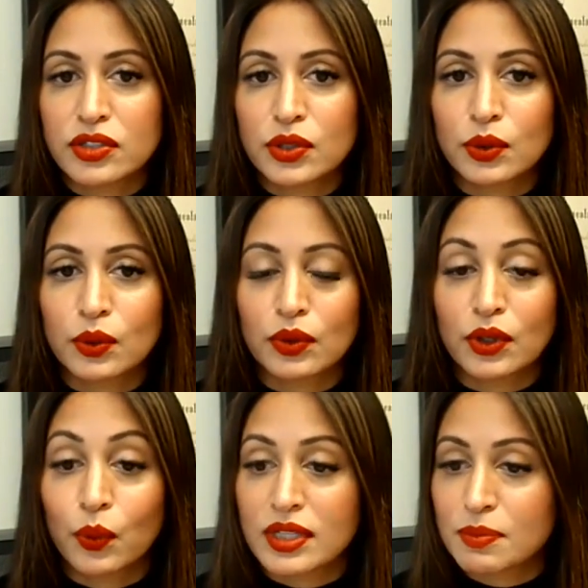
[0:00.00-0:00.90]
to the
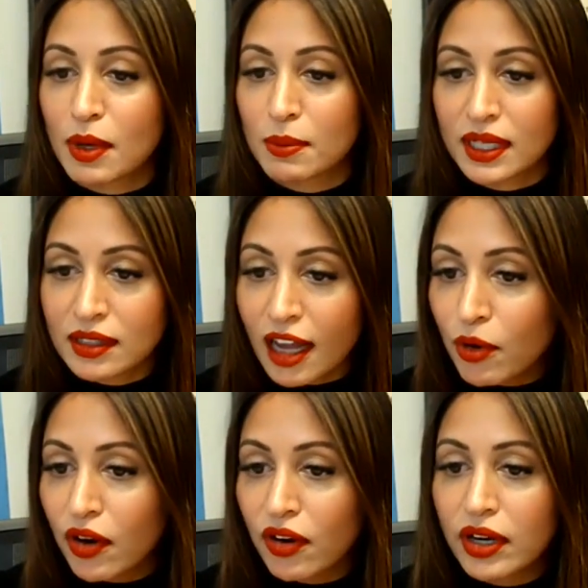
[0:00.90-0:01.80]
Queens Public
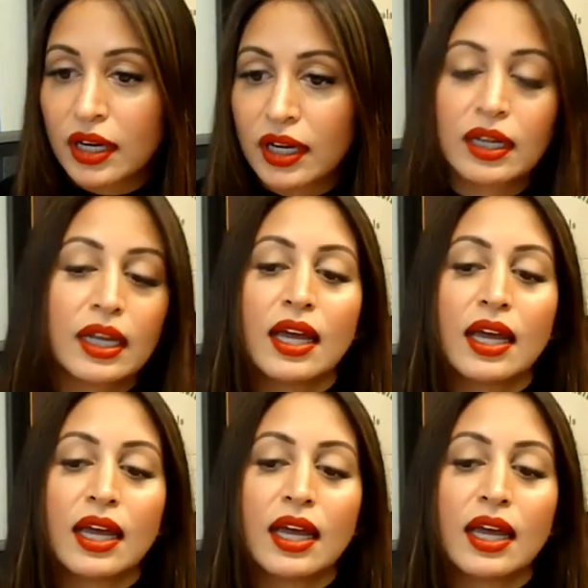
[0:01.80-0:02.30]
Library.